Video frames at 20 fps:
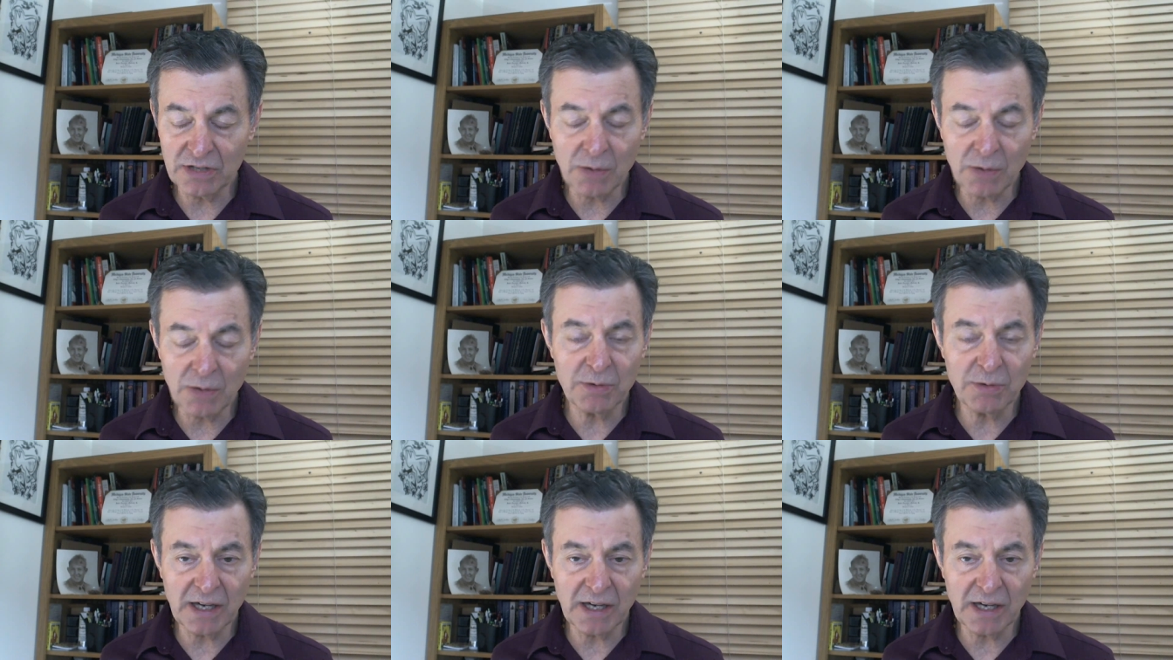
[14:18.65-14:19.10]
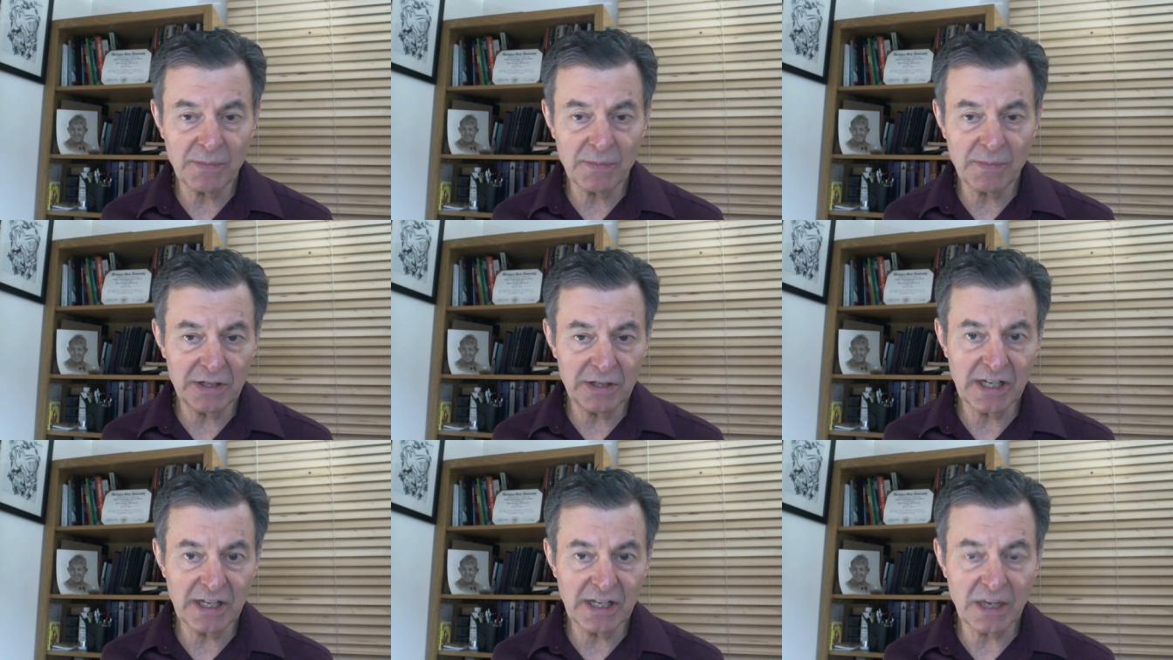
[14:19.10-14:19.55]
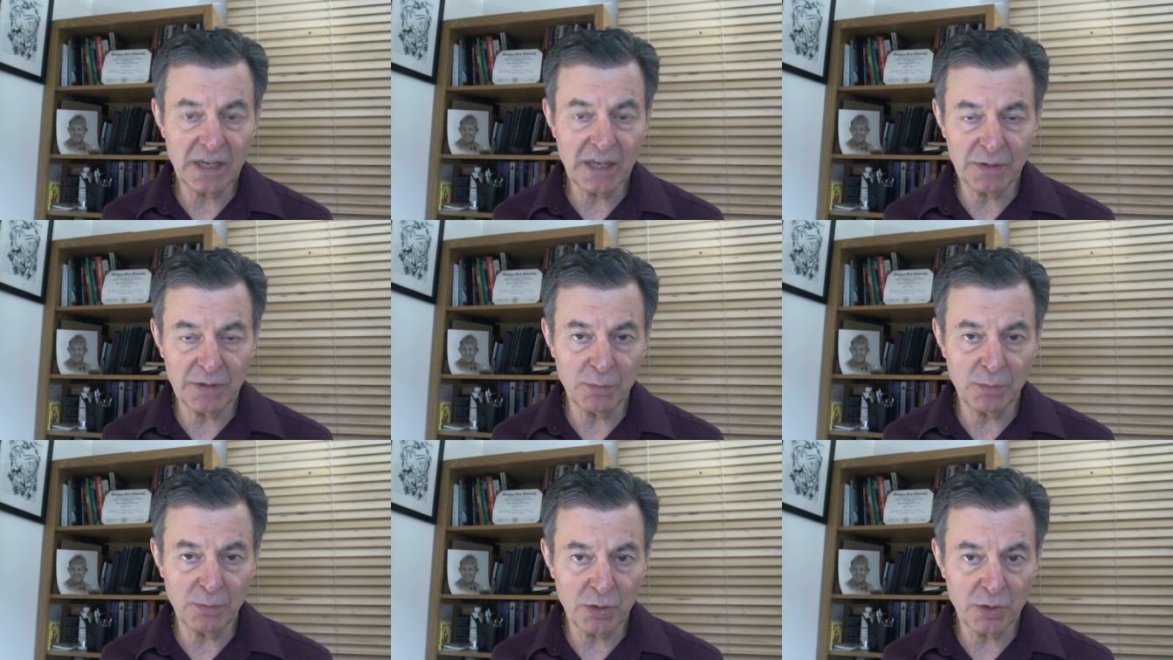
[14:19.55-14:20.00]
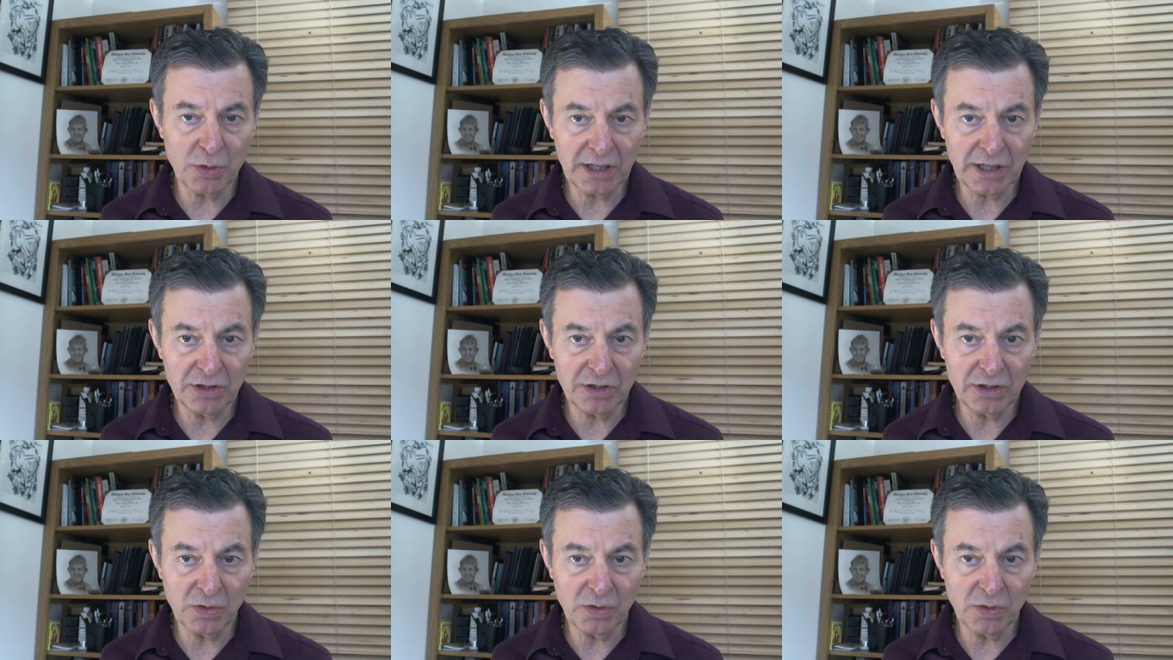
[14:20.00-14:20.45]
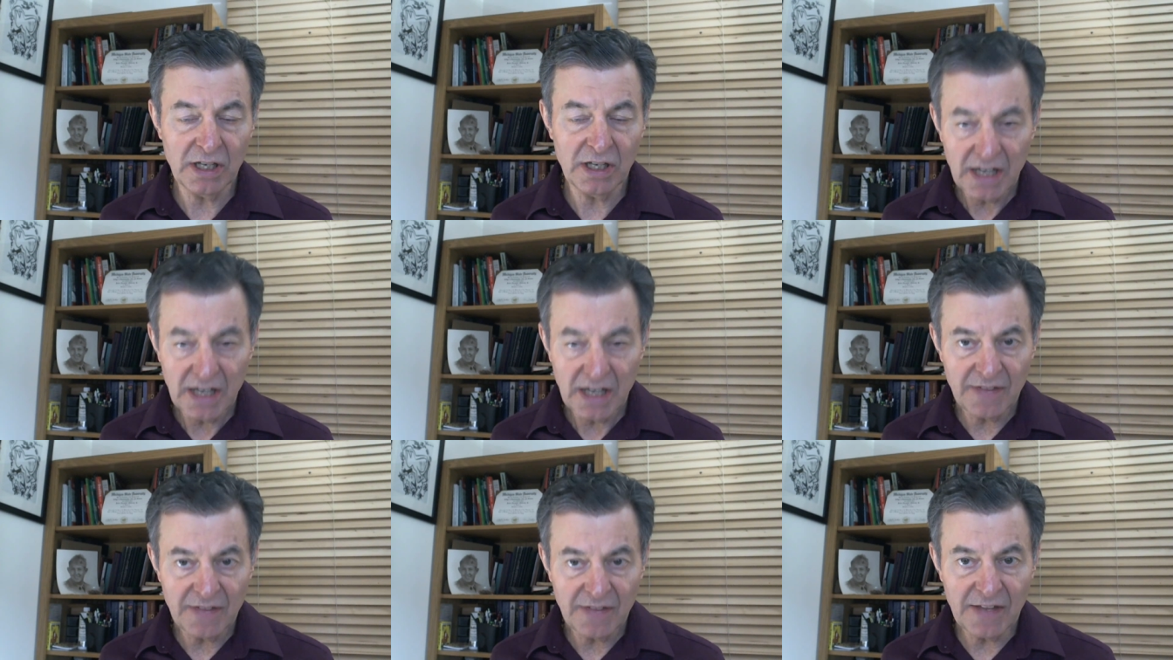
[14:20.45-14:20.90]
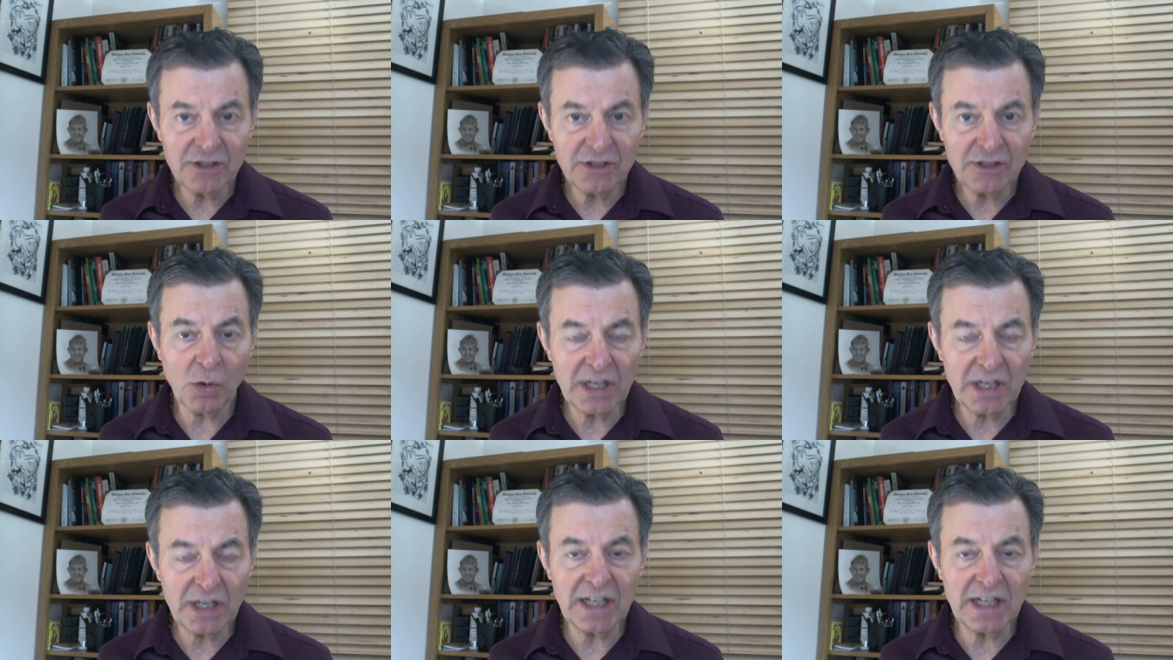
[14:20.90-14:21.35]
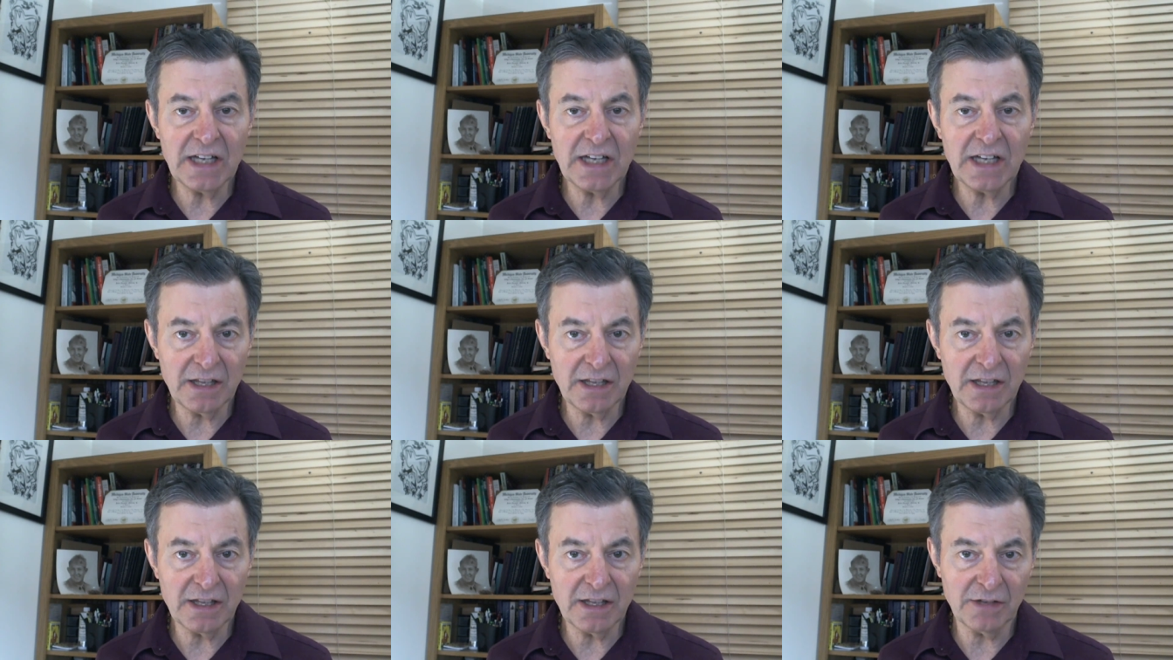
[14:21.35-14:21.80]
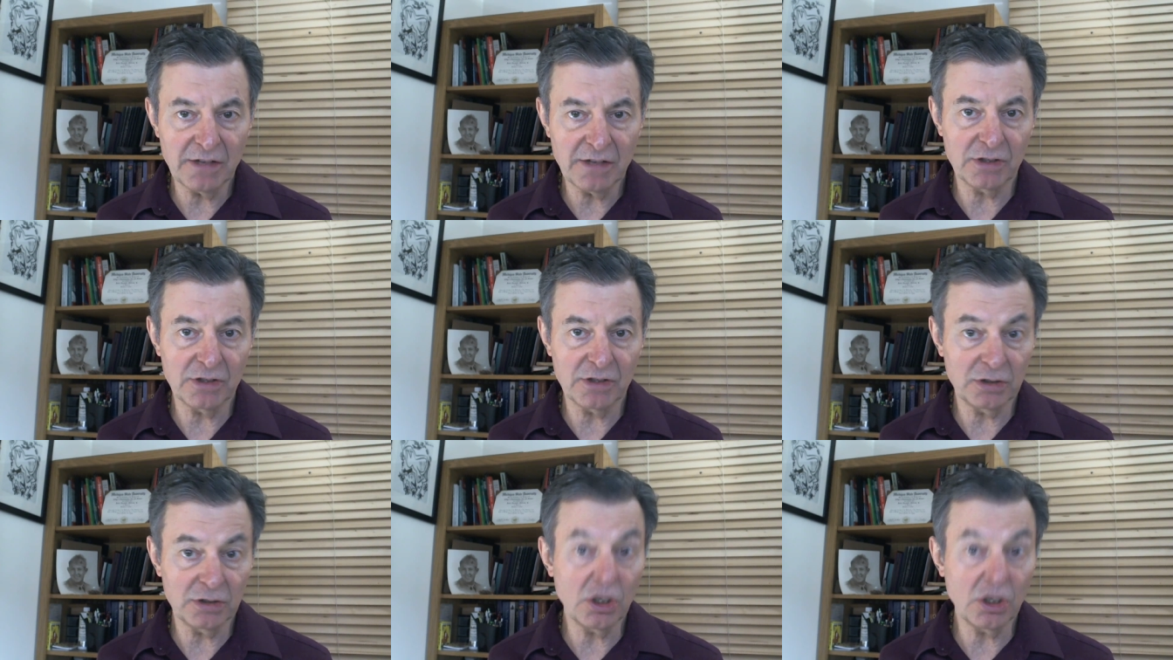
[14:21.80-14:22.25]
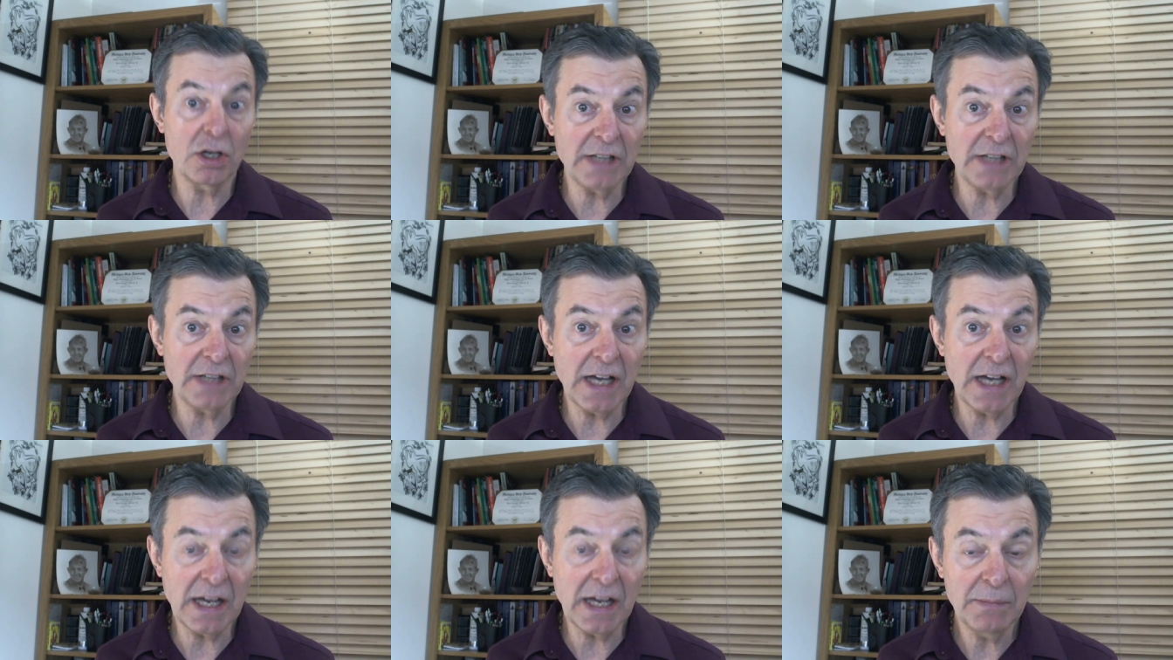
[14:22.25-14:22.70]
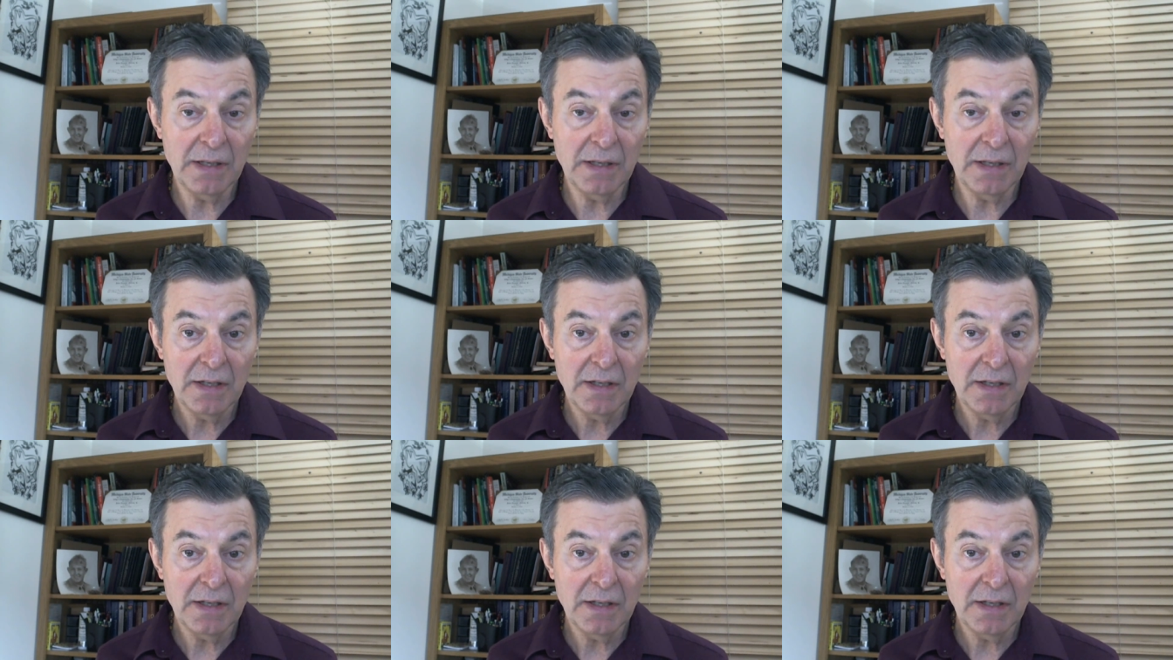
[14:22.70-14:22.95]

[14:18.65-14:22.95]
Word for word: I would recommend you get up in the morning and do it, and then don't eat anything for a long time.